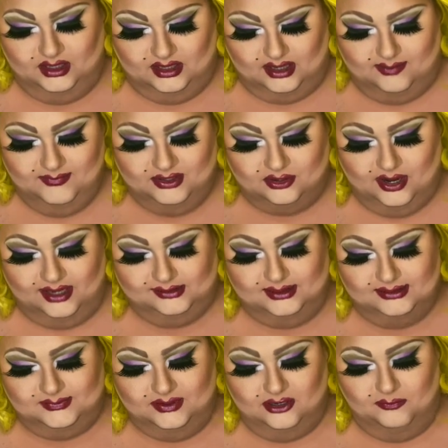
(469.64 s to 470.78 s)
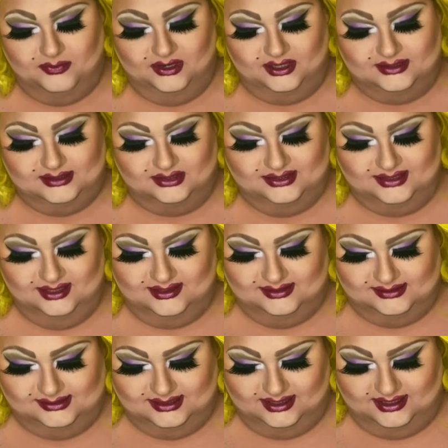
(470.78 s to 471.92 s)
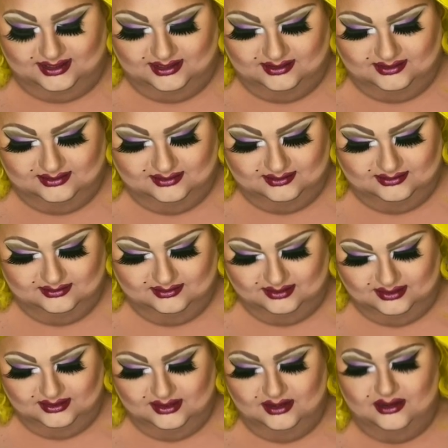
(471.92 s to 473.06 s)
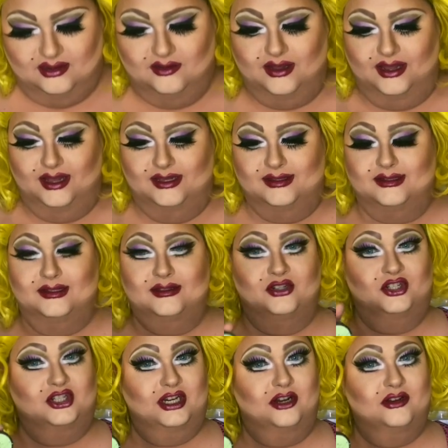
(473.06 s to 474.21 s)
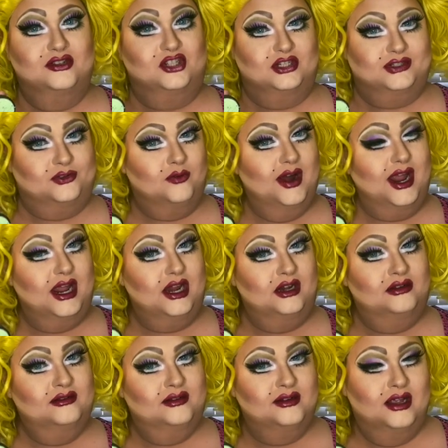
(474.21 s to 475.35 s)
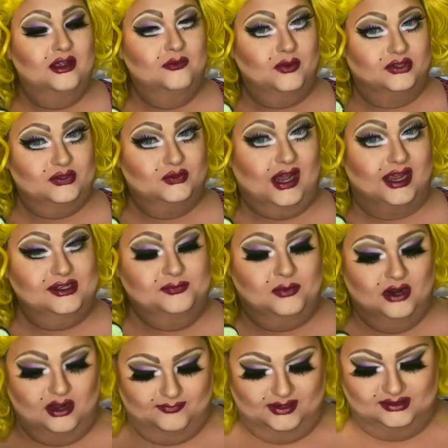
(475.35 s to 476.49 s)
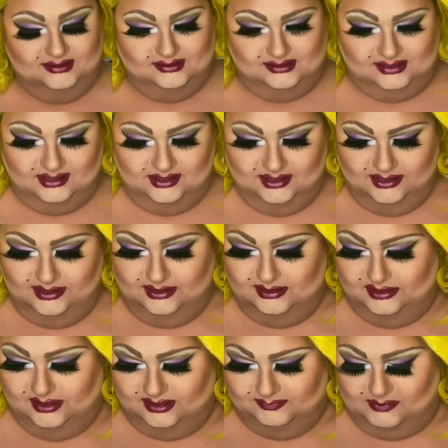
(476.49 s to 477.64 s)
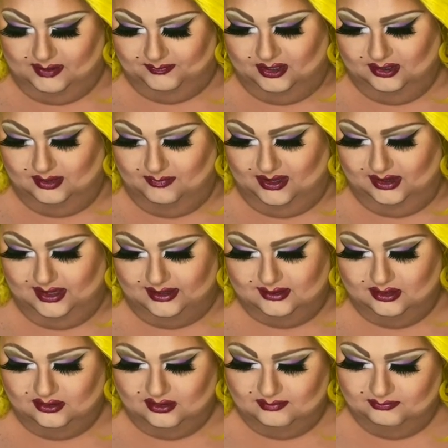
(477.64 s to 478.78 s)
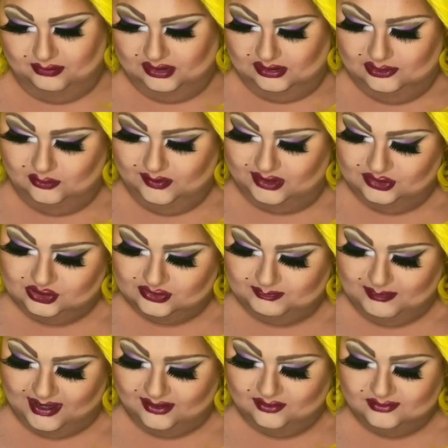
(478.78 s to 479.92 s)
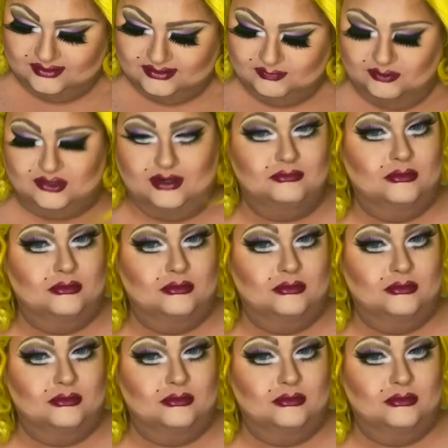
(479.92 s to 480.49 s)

I'm gonna crack this one open because I just need to see. Okay, she's green, which is as promised. There appear to be like little bluish speckles, which I'm